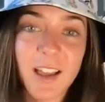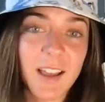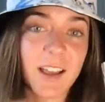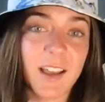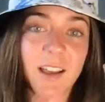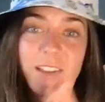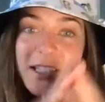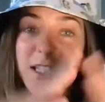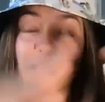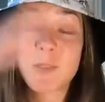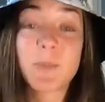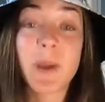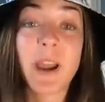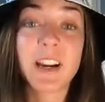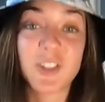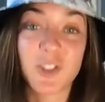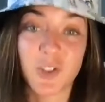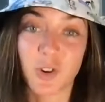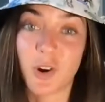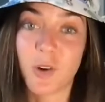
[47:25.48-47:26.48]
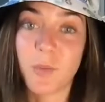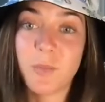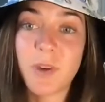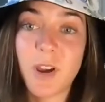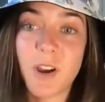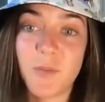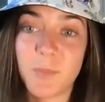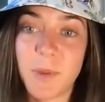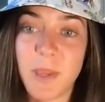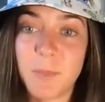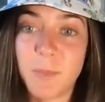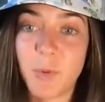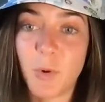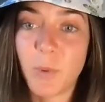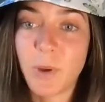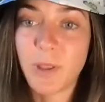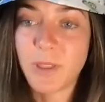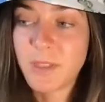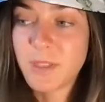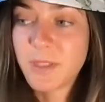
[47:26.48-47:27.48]
a spectrum of
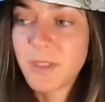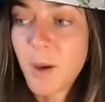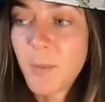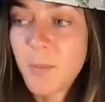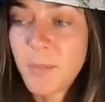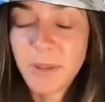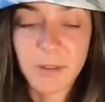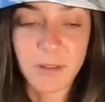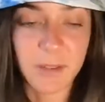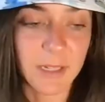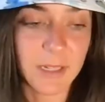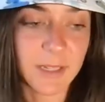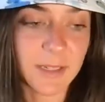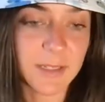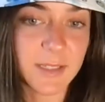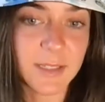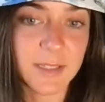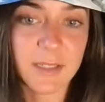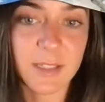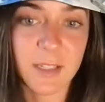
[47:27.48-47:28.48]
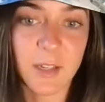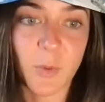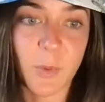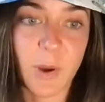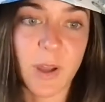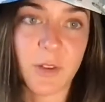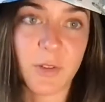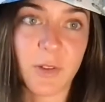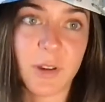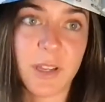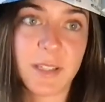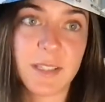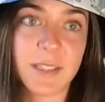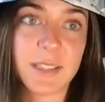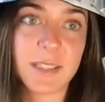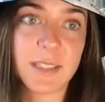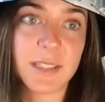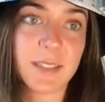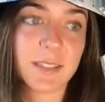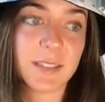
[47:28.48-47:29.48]
people with abilities, whether
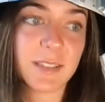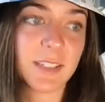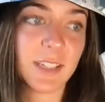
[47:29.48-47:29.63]
it's,